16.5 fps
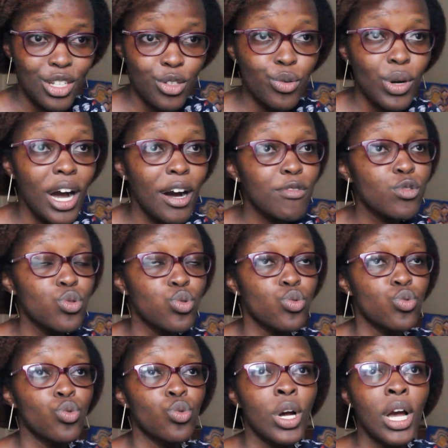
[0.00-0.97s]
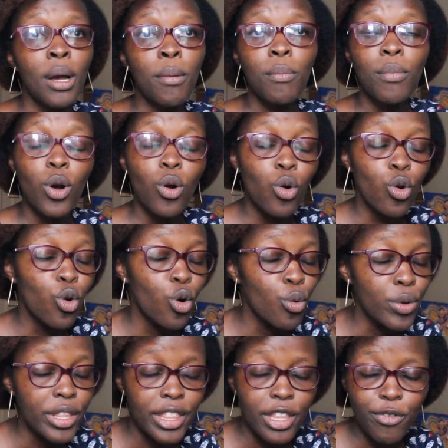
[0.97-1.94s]
You have to go
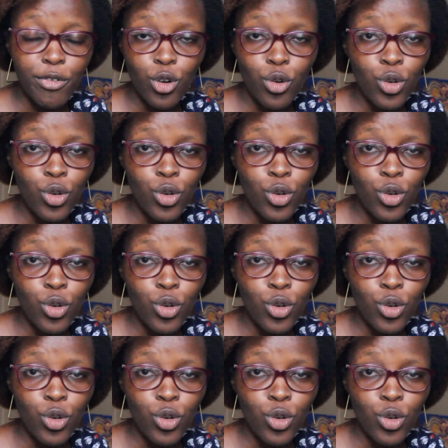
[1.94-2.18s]
with the flow.